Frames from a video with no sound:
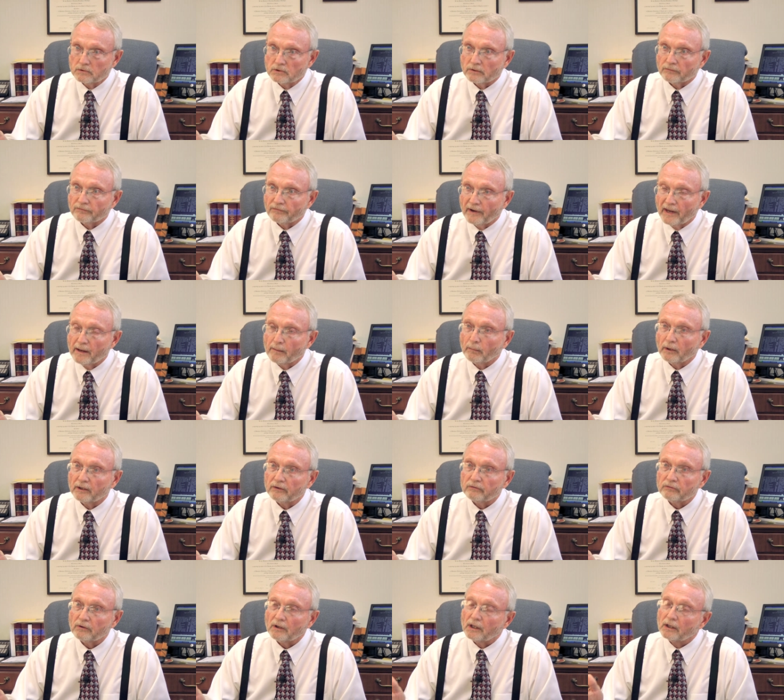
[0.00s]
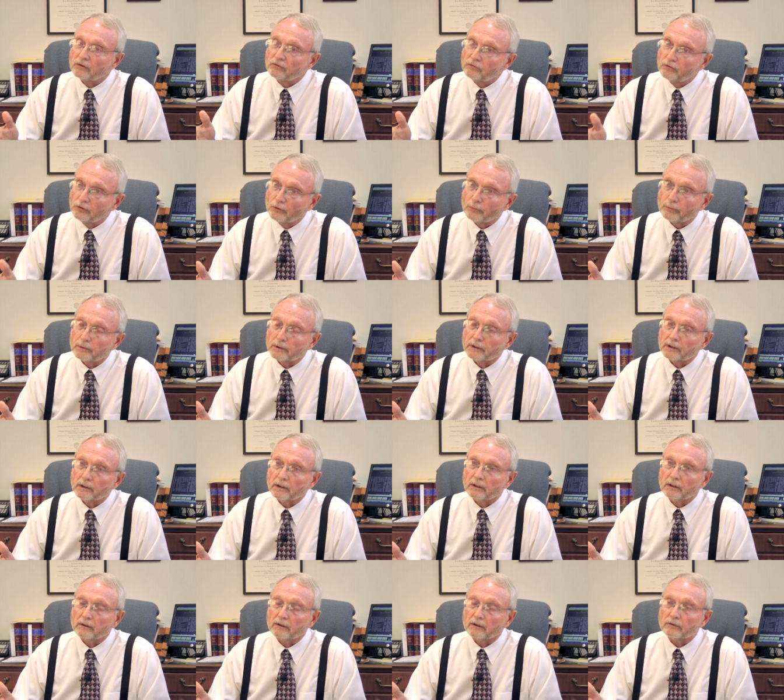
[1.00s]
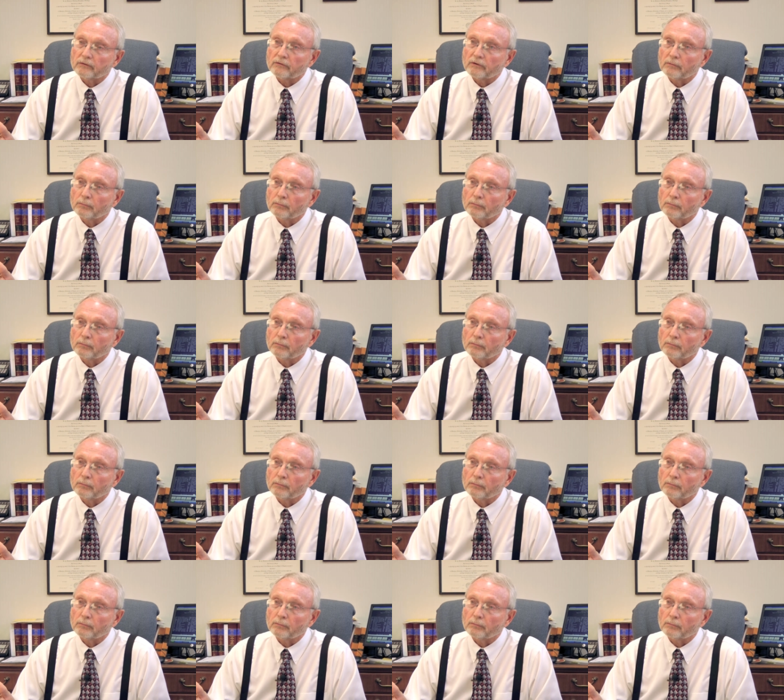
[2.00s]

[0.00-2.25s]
to families and children in this